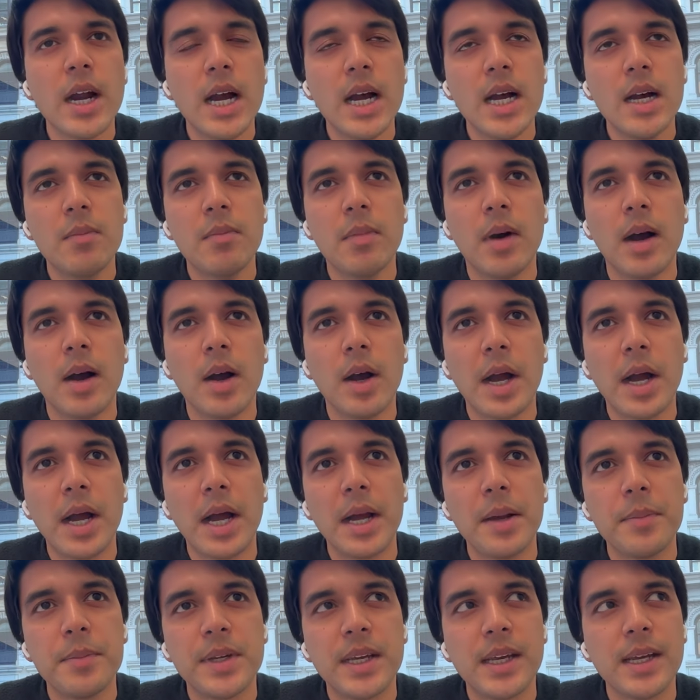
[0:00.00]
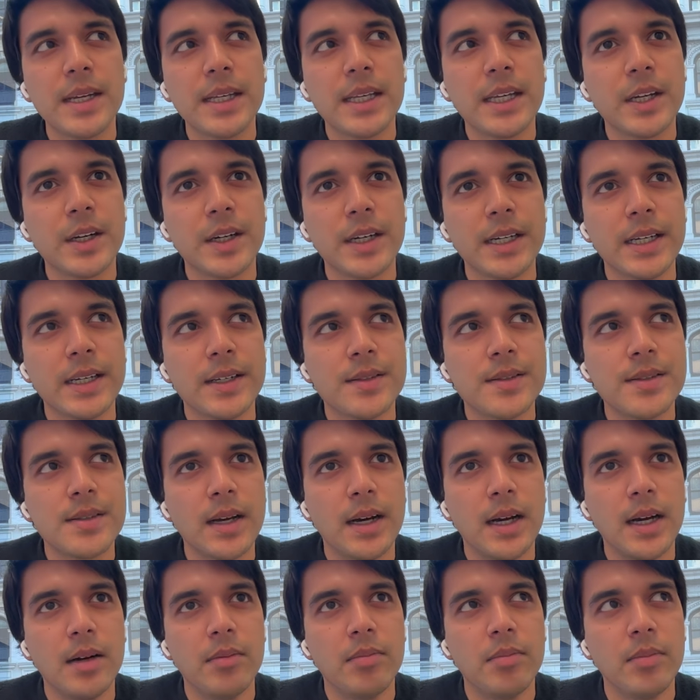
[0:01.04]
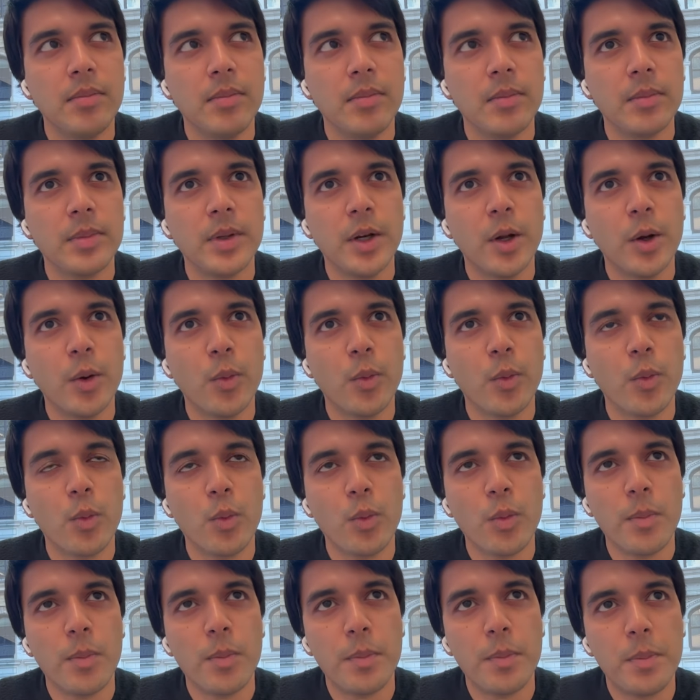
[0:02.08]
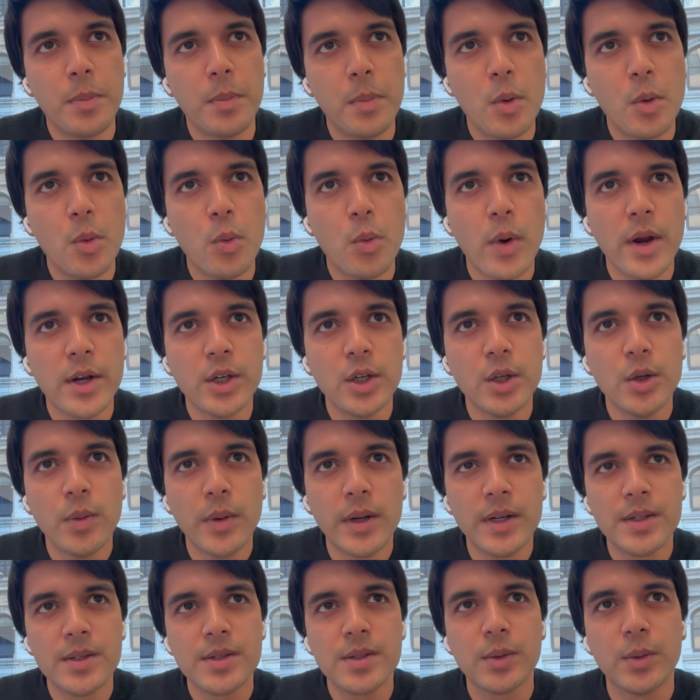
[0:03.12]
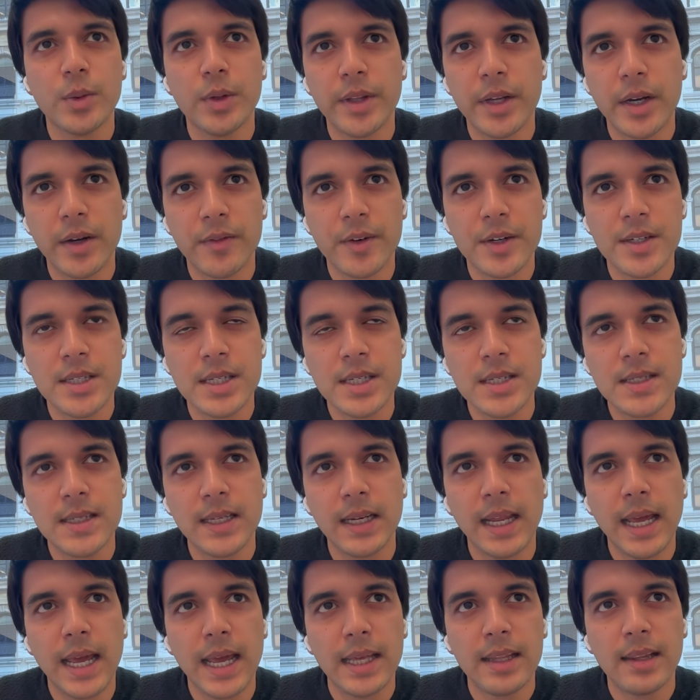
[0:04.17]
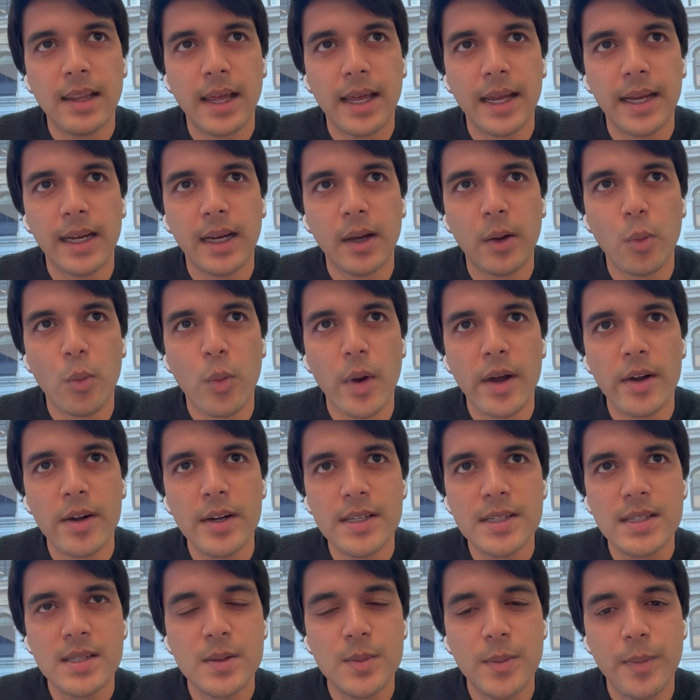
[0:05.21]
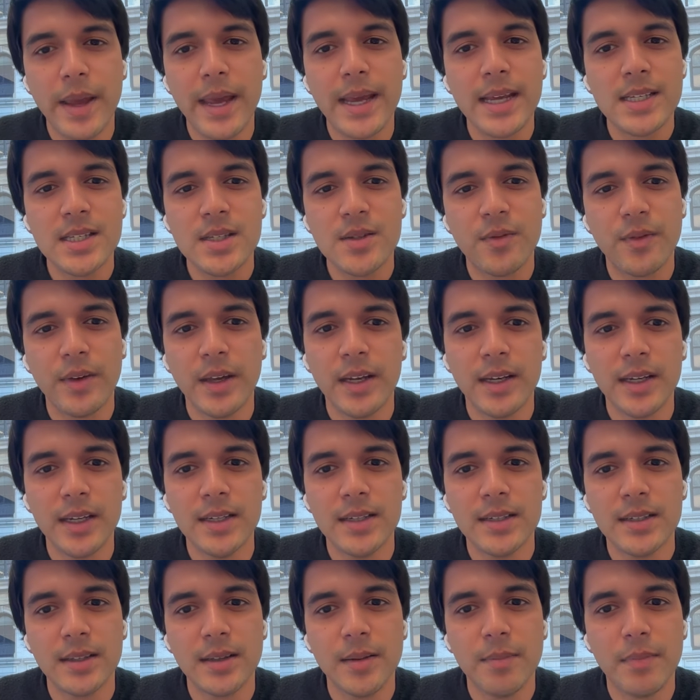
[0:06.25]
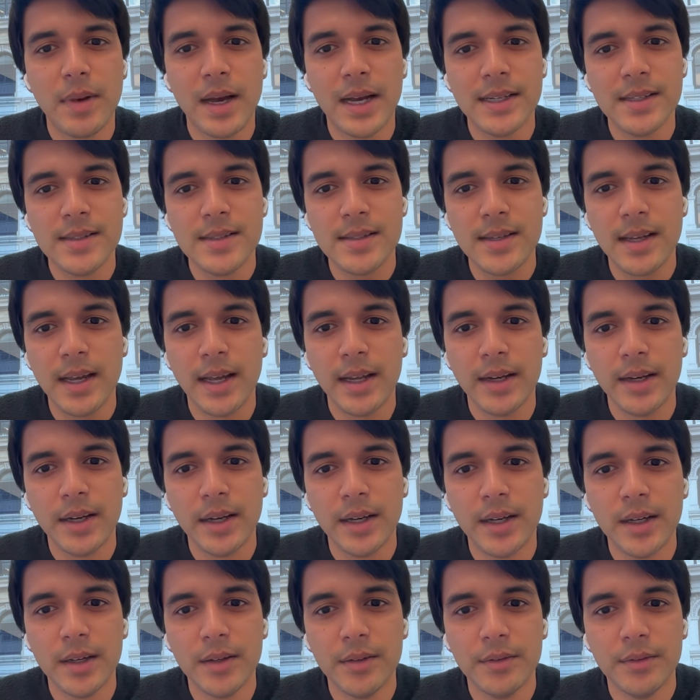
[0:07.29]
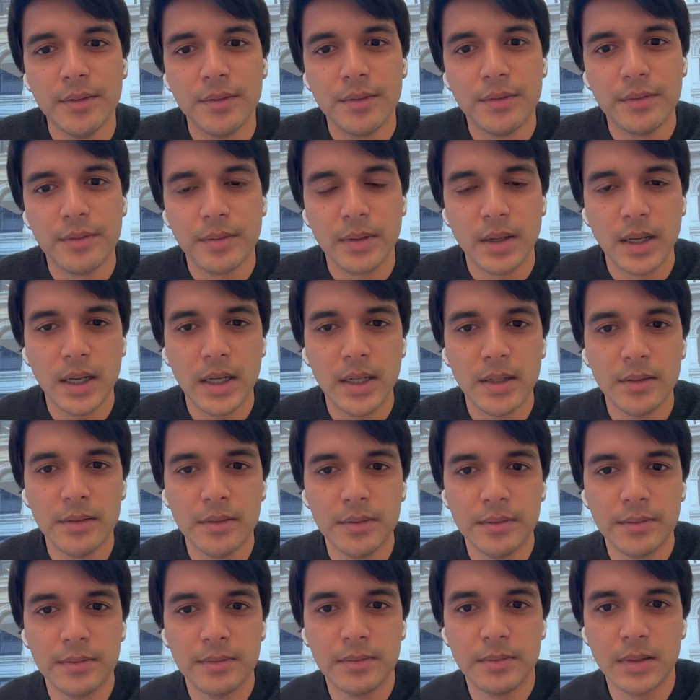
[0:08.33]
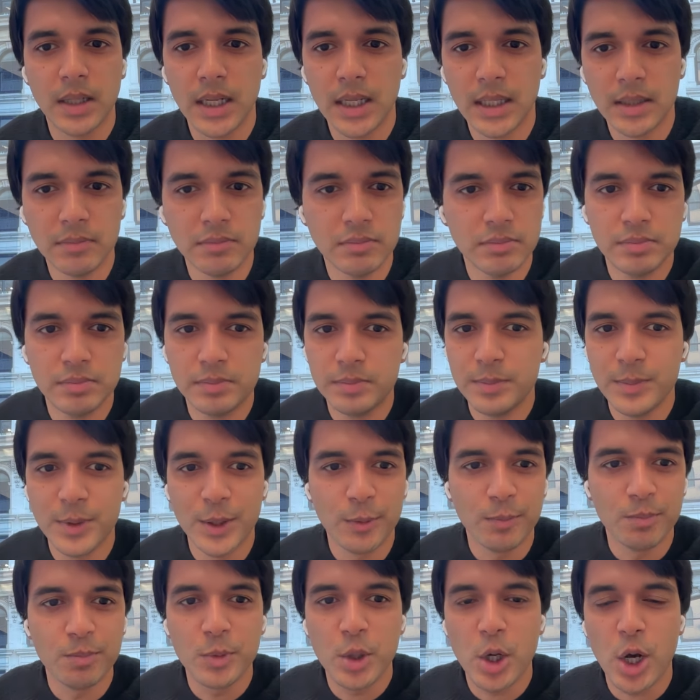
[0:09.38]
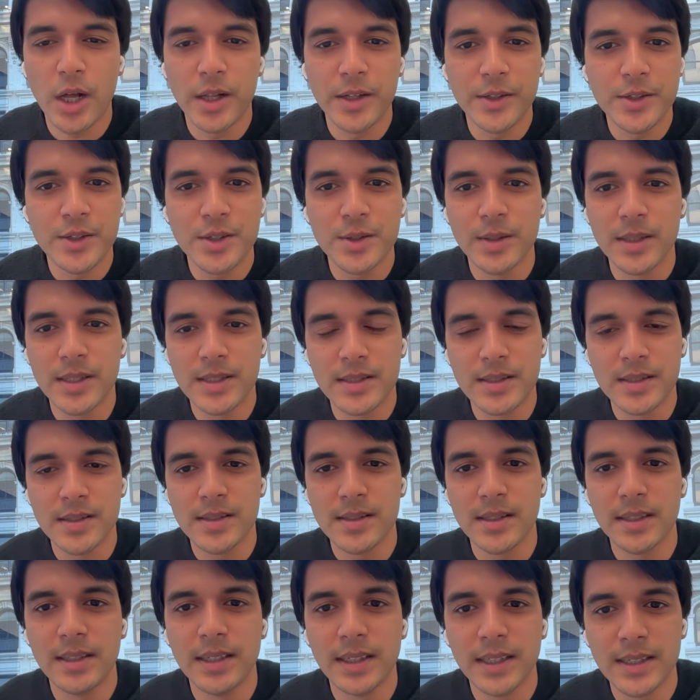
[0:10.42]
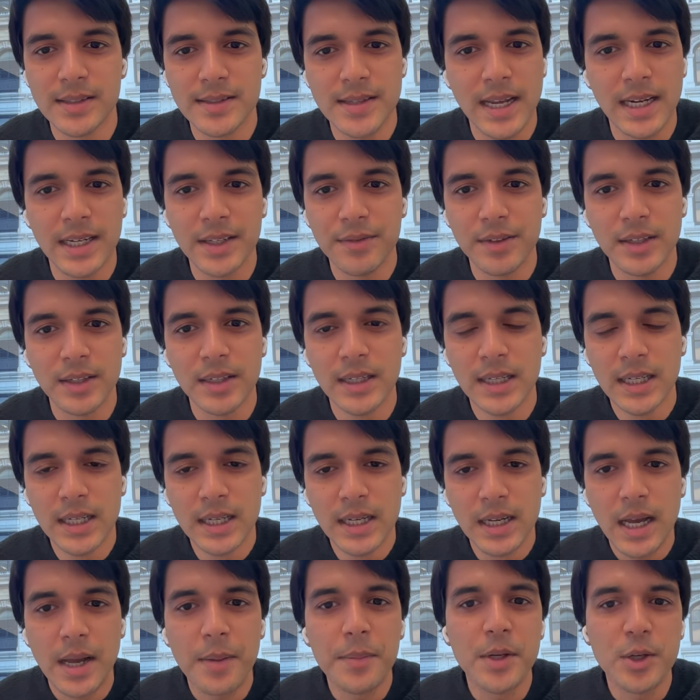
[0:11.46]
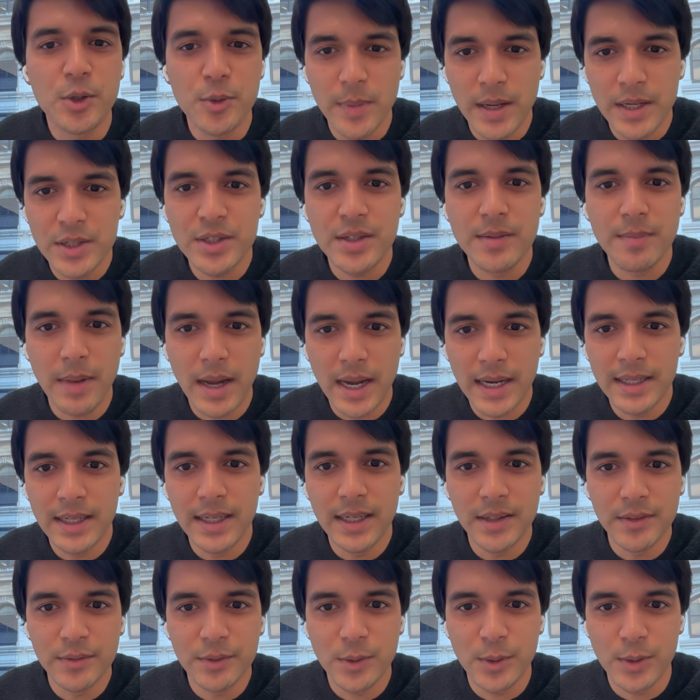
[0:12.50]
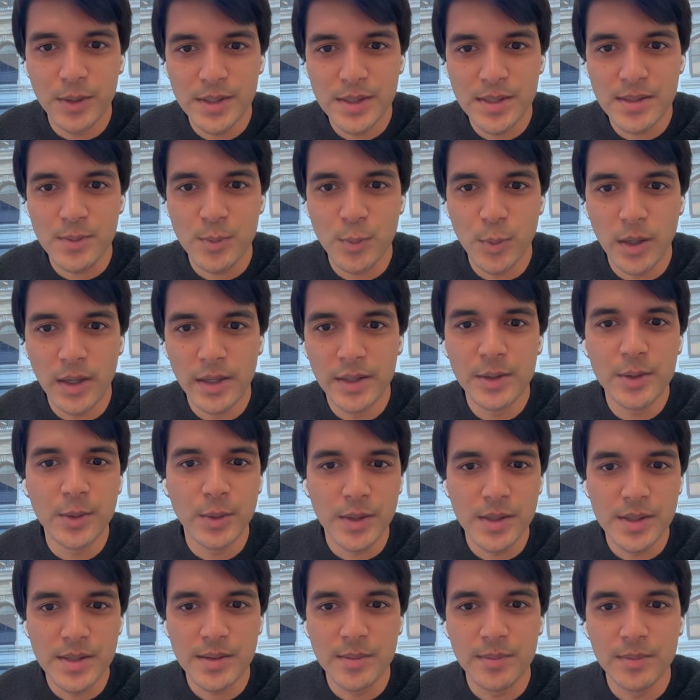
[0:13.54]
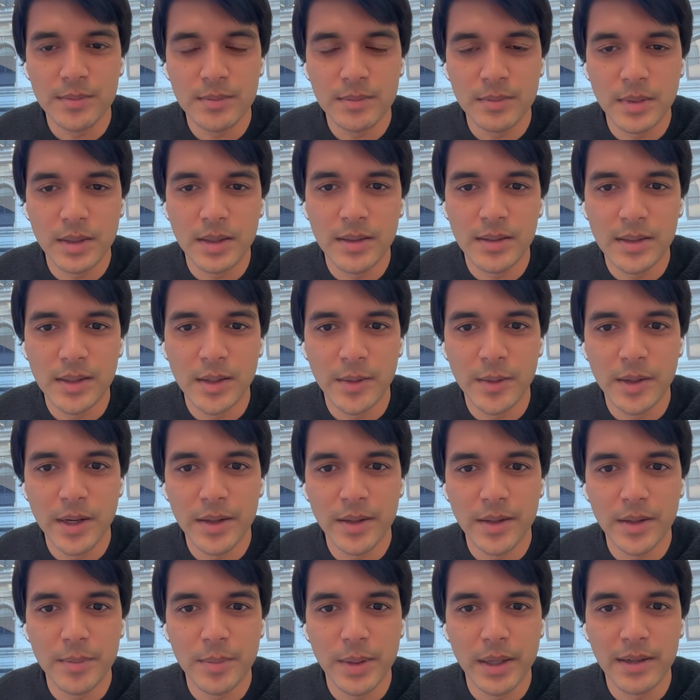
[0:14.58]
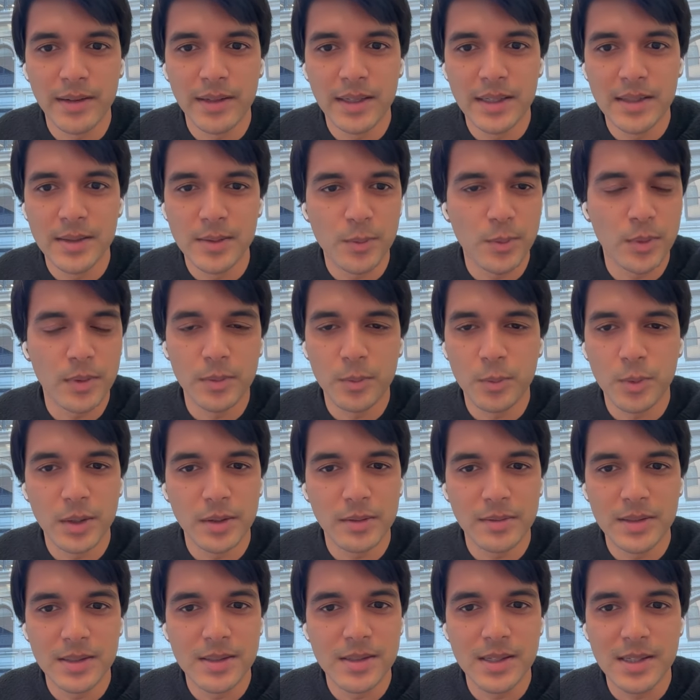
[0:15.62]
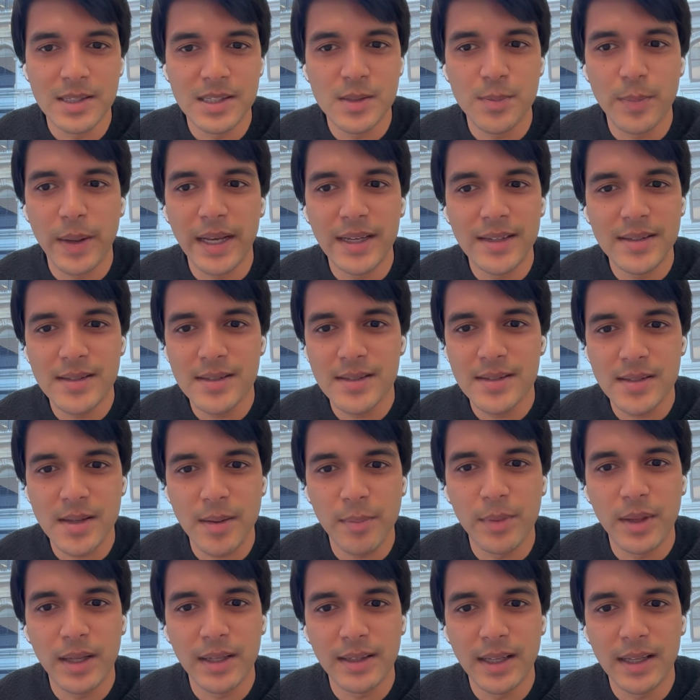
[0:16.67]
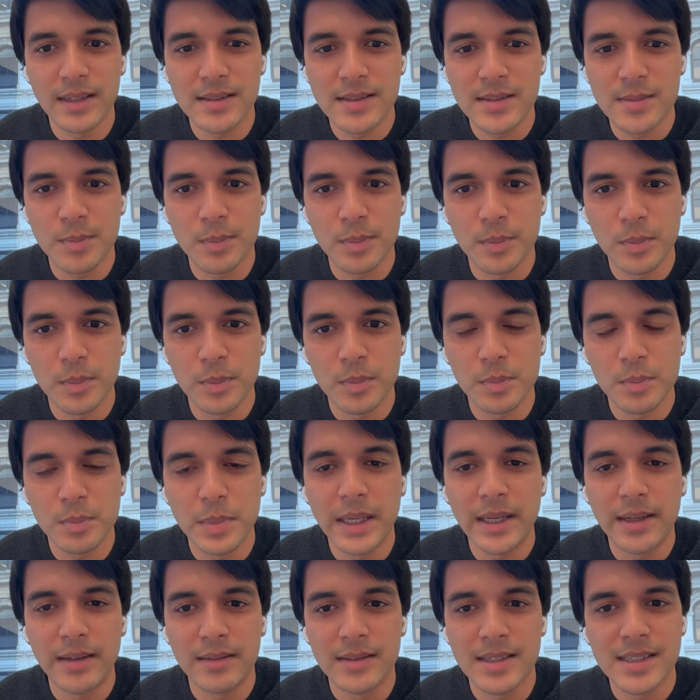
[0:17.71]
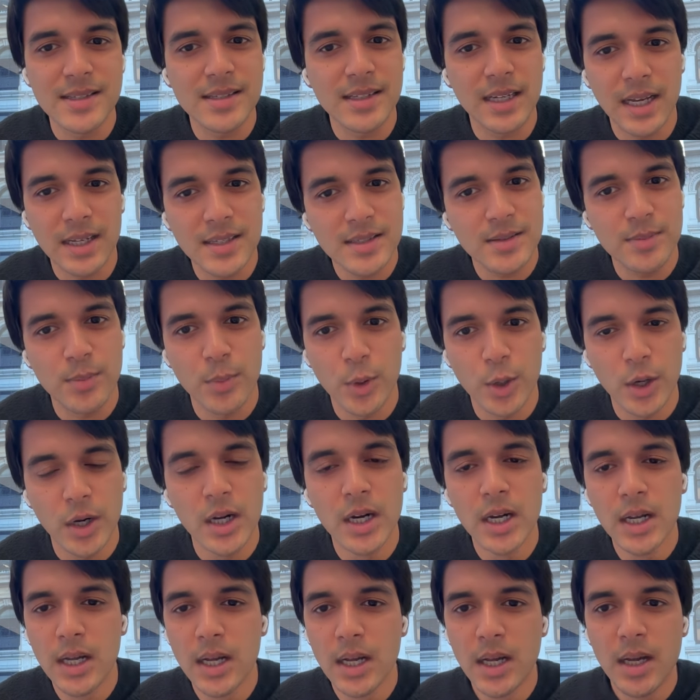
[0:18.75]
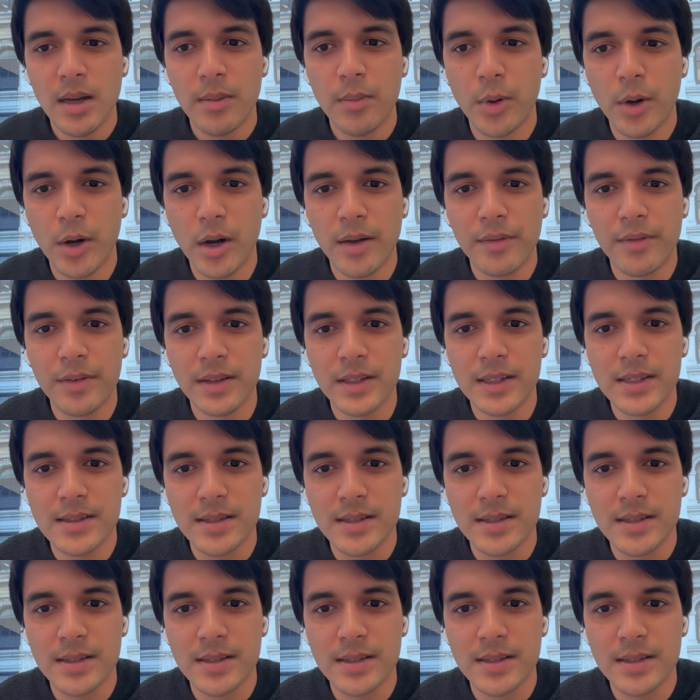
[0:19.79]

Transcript: um I'm kind of curious um you know. when you went to school there versus today, like where does space fit into the mindset of of uh, you know college students in Sydney? Is that even? I mean, you mentioned mining, of course, one tourism, and, you know, another. But it, is space something that's being discussed more more often these